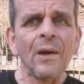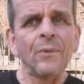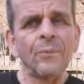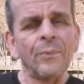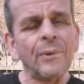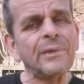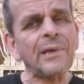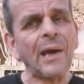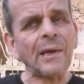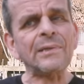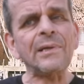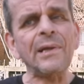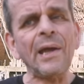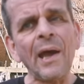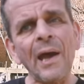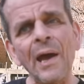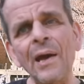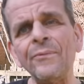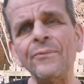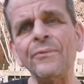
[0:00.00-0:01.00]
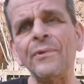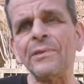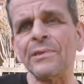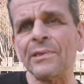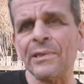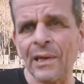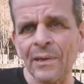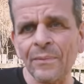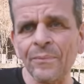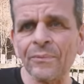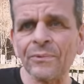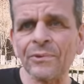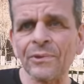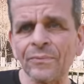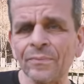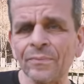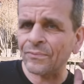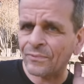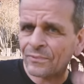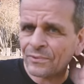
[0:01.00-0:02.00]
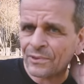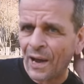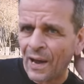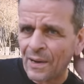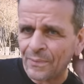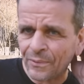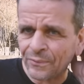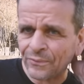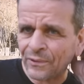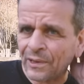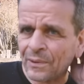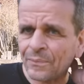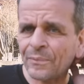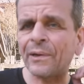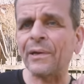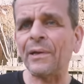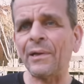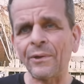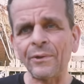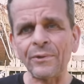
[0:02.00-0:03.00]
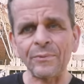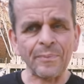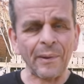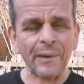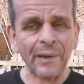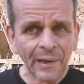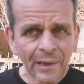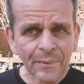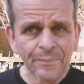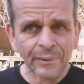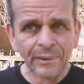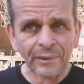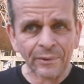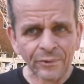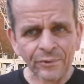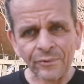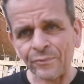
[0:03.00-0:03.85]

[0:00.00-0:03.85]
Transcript: which actually have the same type of chemical as banana peels.